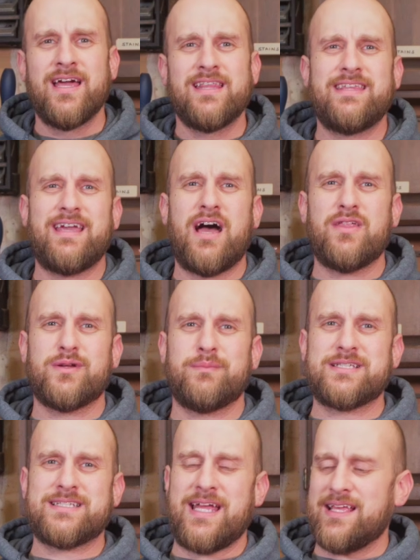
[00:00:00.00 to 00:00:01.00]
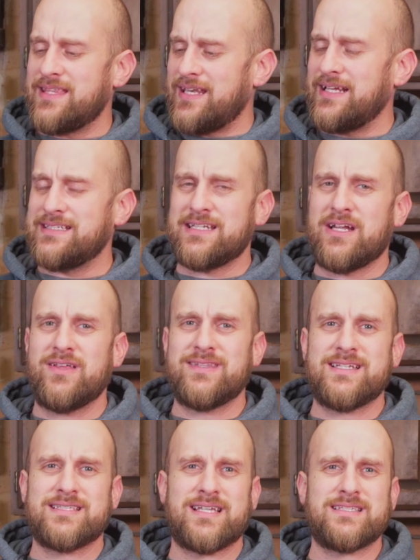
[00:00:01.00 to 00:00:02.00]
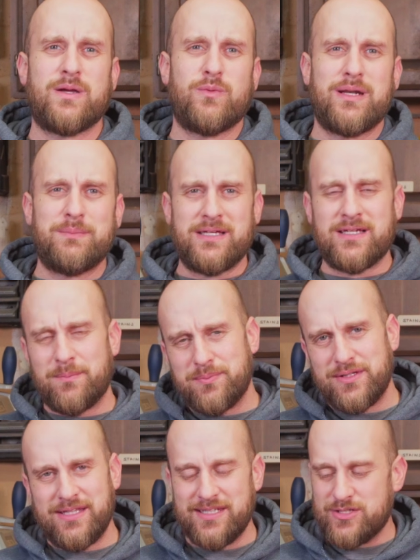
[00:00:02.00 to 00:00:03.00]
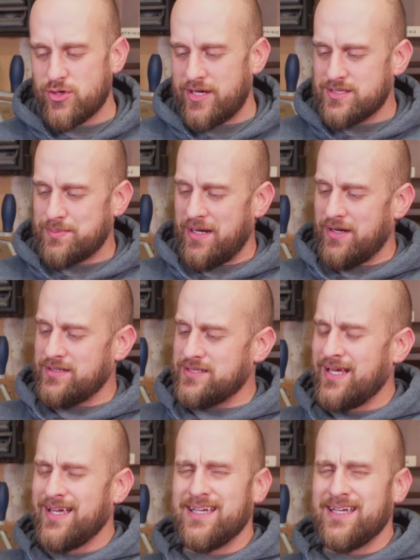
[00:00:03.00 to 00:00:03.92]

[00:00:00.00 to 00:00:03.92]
The other mistake that I did on this, because I want to be completely transparent,